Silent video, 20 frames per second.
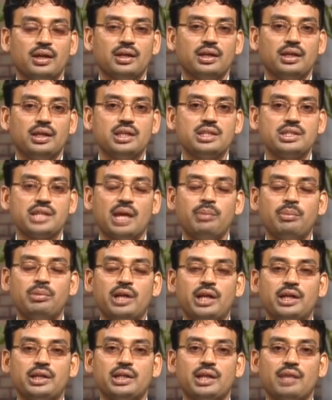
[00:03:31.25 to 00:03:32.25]
is aimed
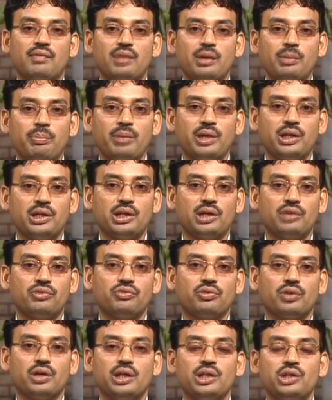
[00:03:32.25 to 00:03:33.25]
at development of
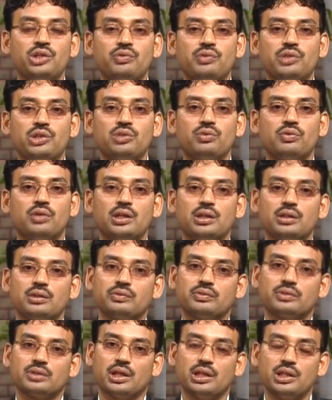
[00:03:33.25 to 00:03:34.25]
individual
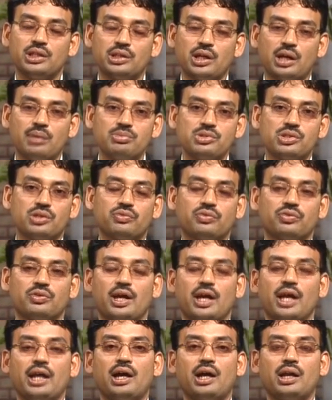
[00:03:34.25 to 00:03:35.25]
in terms of
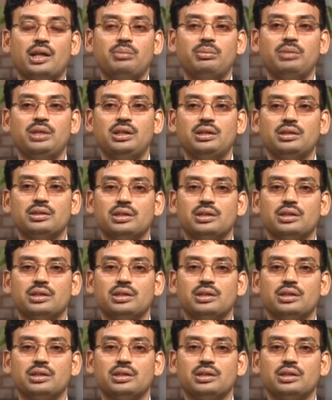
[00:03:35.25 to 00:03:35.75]
economy,